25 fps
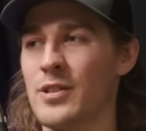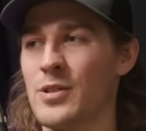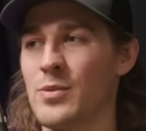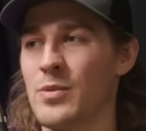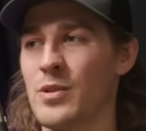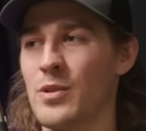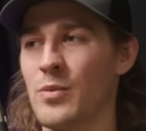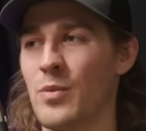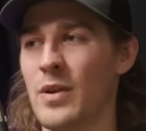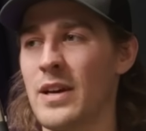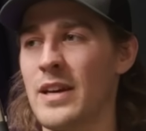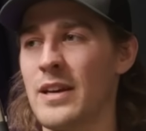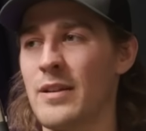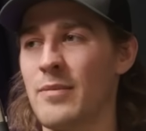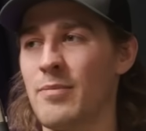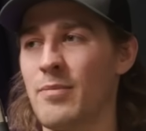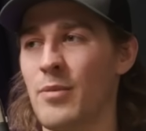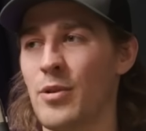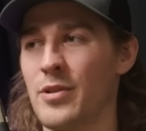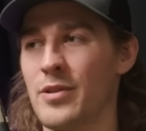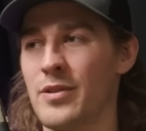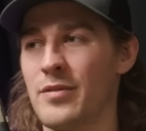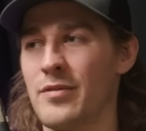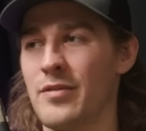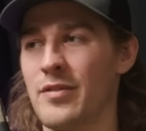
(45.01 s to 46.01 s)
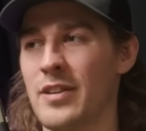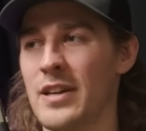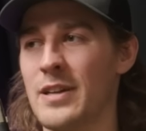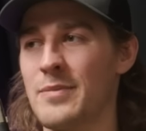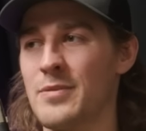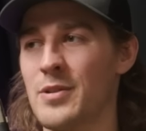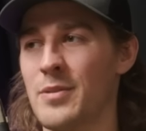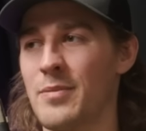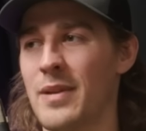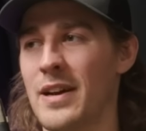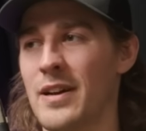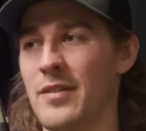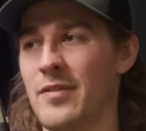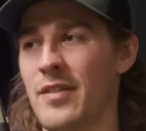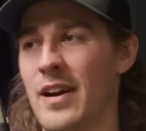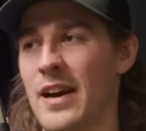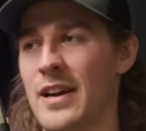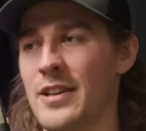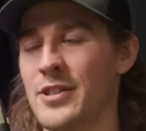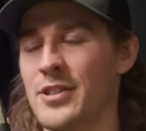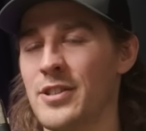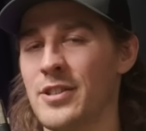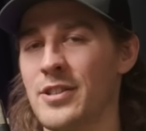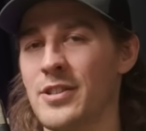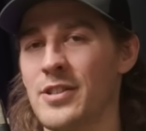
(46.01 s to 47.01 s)
Just with the way modern frames are
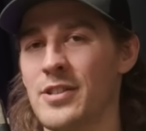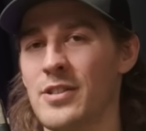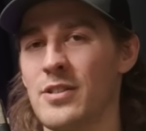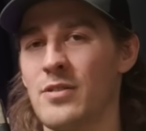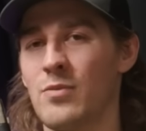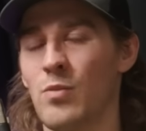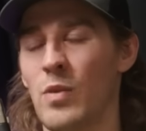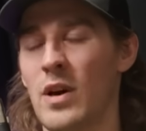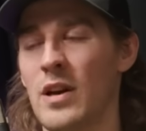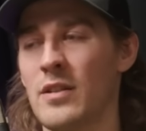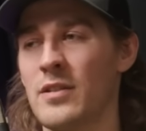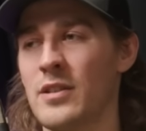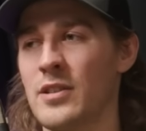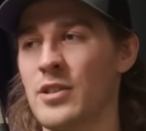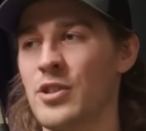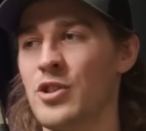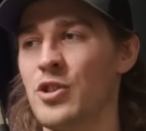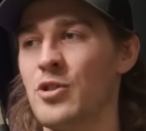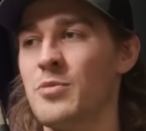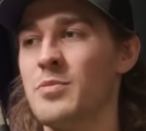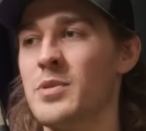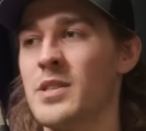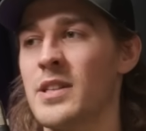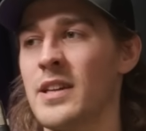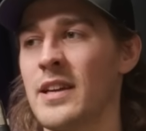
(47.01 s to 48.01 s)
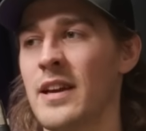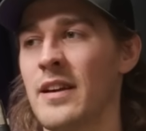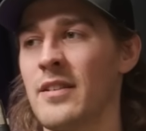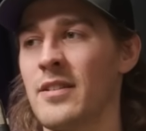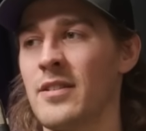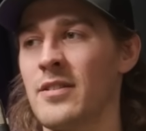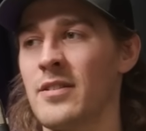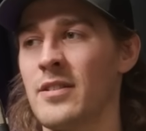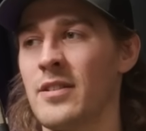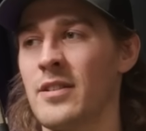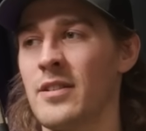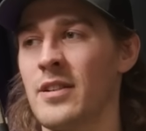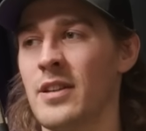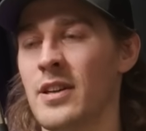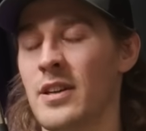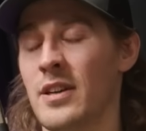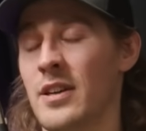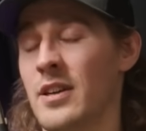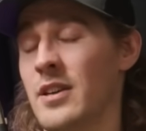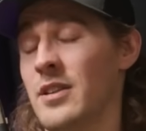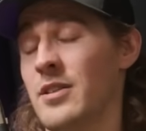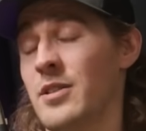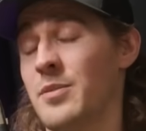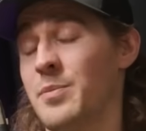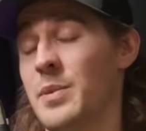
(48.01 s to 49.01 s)
manufactured, just welding tubes together,
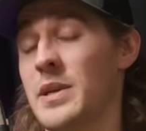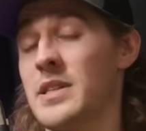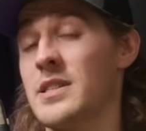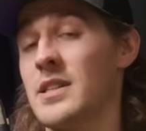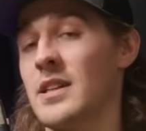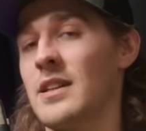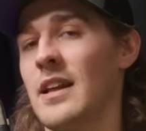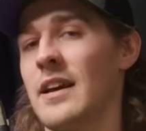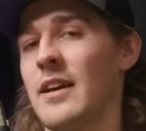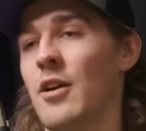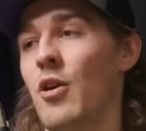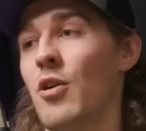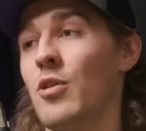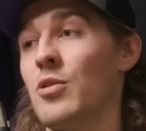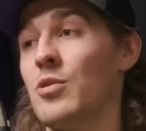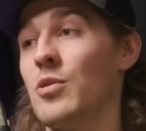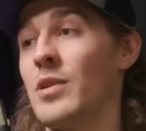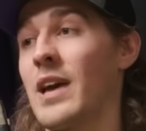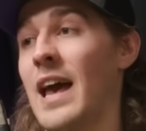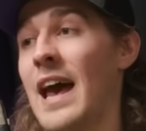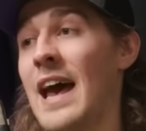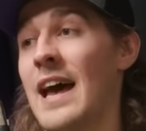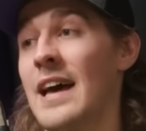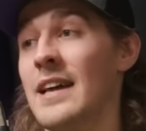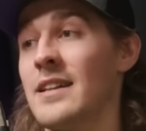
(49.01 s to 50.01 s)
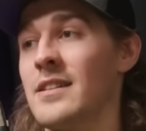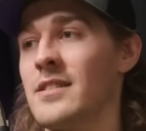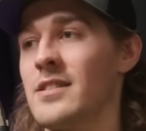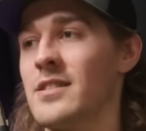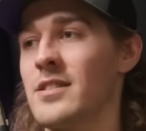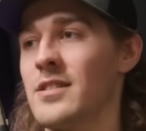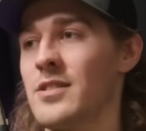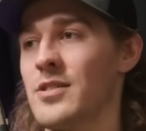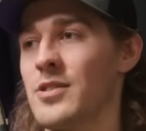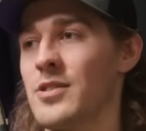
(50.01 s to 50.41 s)
they're basically like hollow cans.